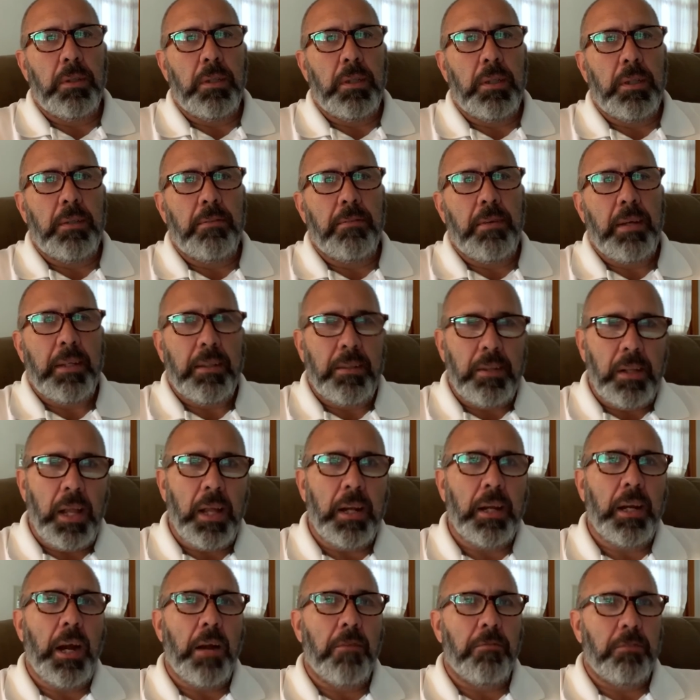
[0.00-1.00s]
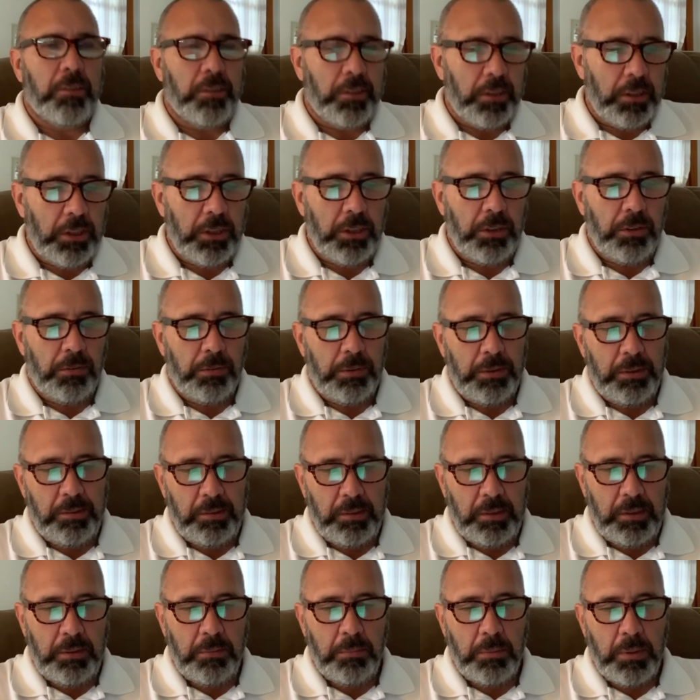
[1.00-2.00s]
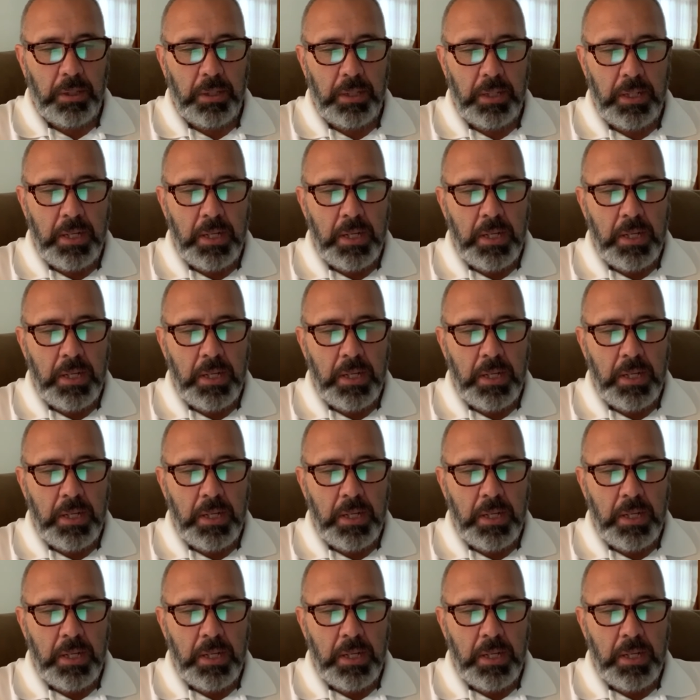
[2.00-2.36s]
I've had a lot of conversations recently where